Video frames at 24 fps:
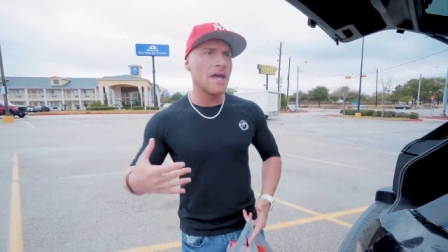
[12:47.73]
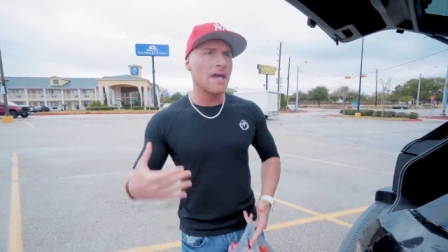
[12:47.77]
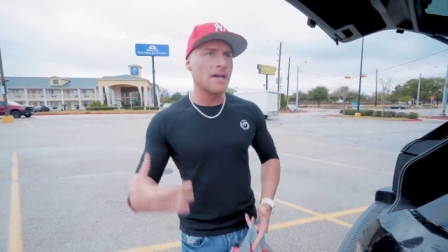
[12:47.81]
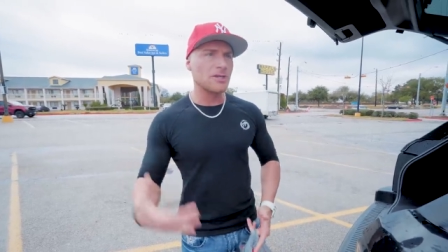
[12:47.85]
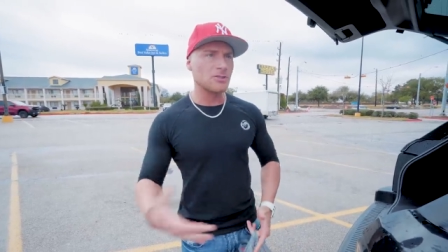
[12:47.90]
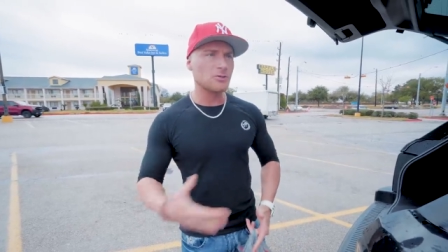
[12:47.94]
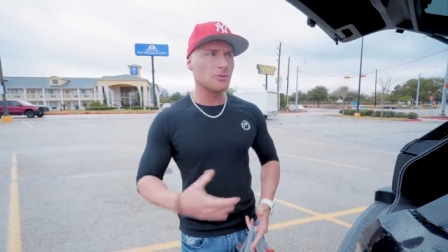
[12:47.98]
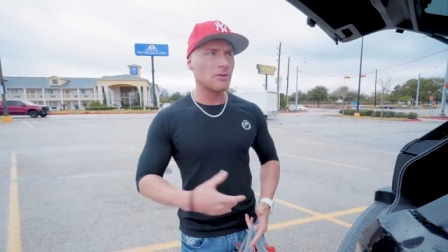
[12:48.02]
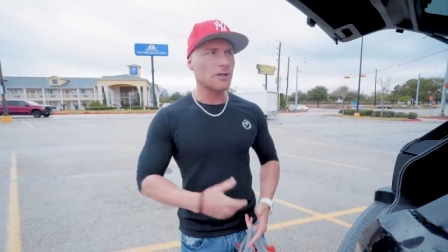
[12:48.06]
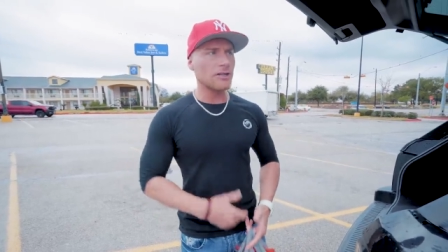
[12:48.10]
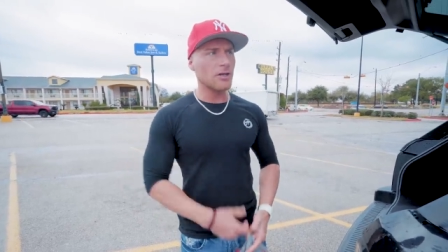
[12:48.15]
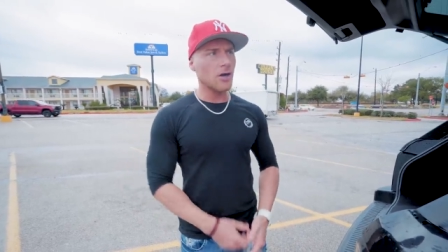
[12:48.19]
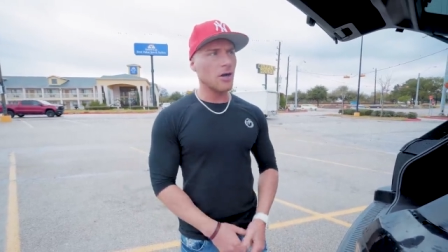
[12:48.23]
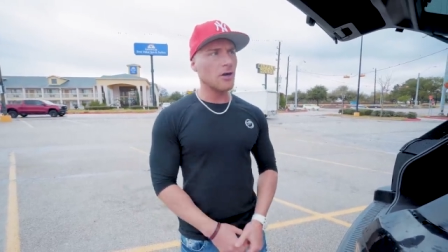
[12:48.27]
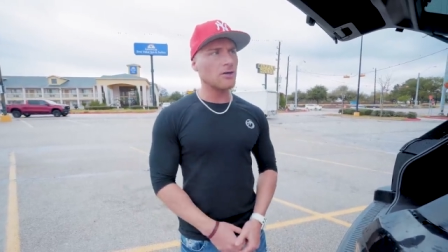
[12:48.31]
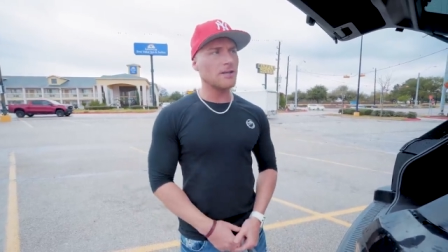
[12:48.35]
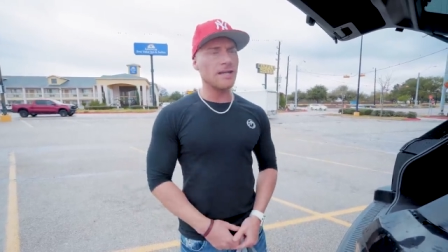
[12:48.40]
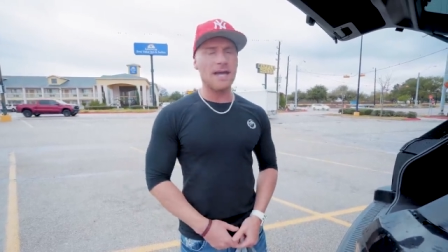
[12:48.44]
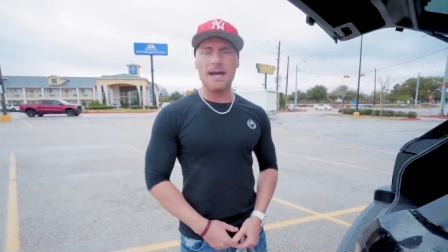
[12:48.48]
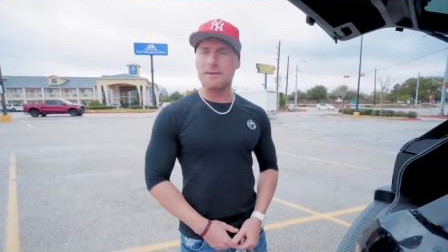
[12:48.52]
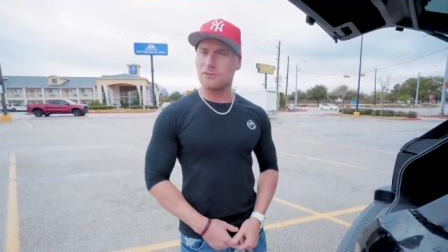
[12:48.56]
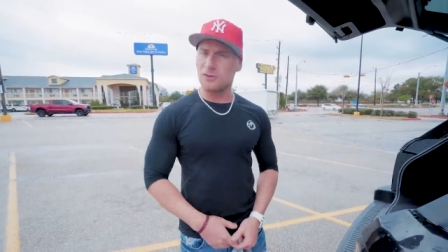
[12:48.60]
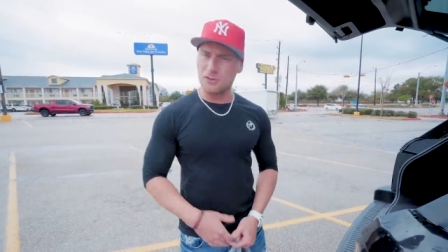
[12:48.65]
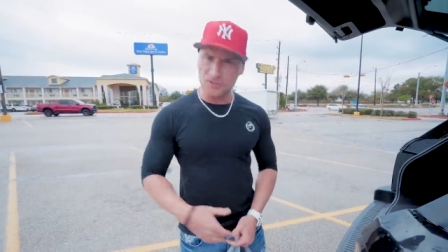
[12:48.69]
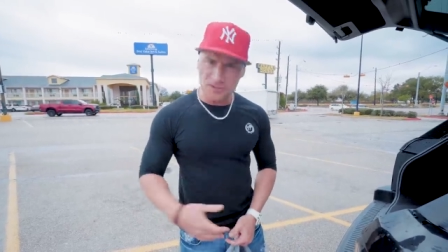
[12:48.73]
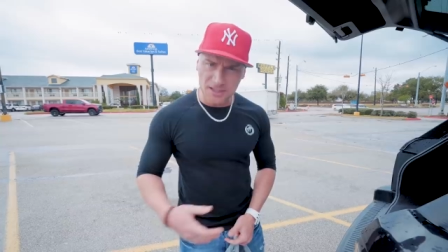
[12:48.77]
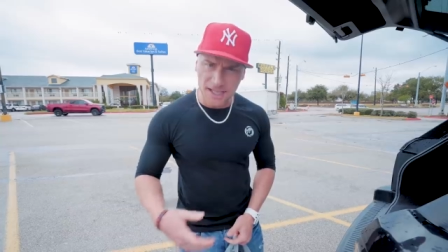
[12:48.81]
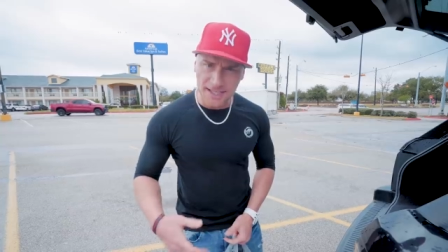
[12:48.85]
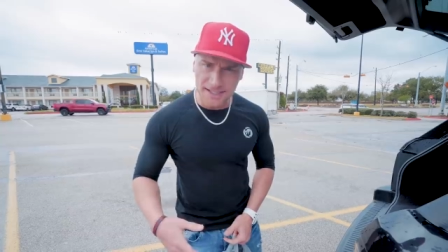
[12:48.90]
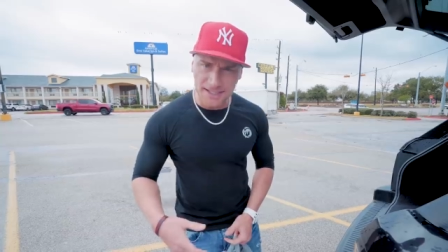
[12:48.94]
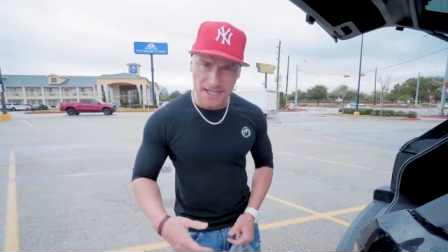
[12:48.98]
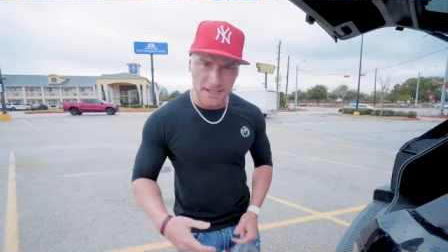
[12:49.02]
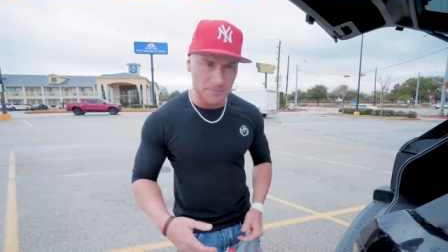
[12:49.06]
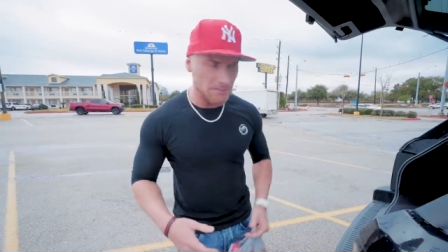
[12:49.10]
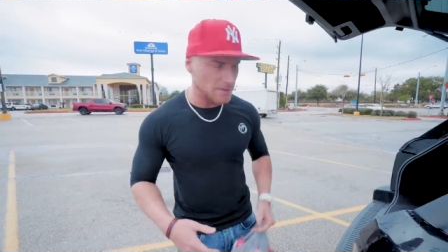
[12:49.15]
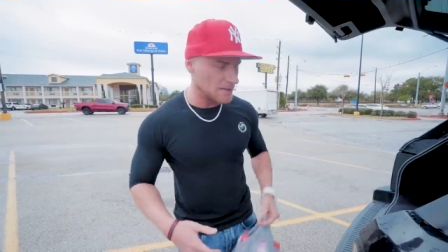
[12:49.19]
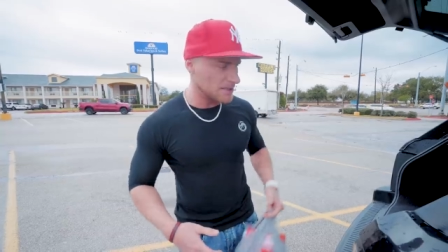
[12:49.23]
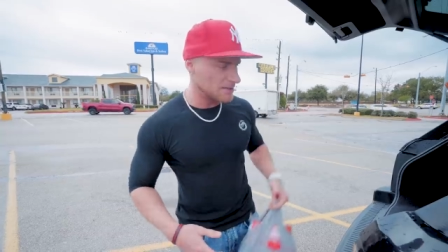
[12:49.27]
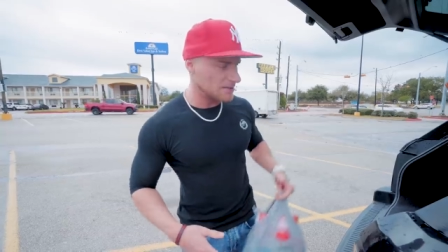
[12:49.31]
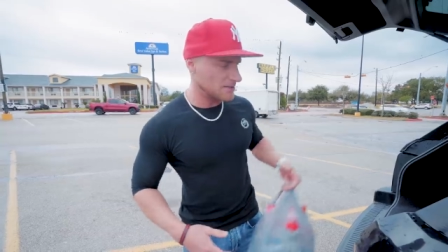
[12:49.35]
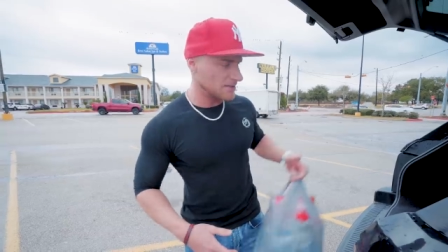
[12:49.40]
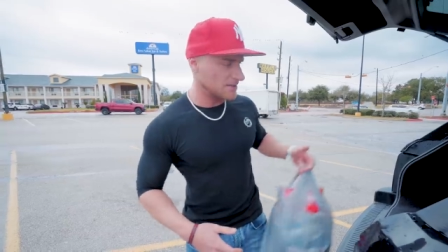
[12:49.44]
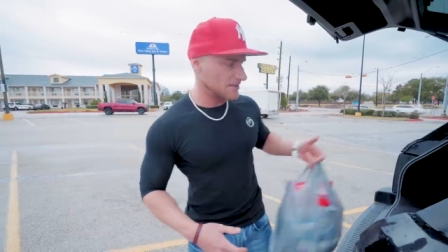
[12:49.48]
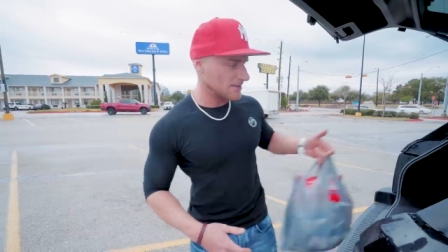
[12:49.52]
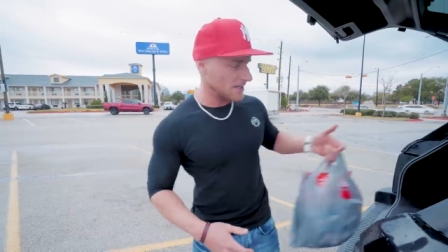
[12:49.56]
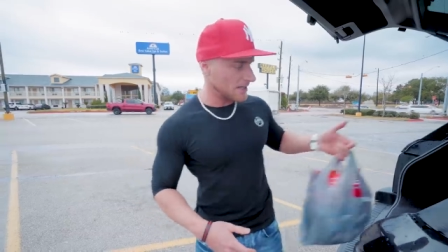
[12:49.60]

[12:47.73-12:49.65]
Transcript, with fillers: it's really hard to have those late night binges.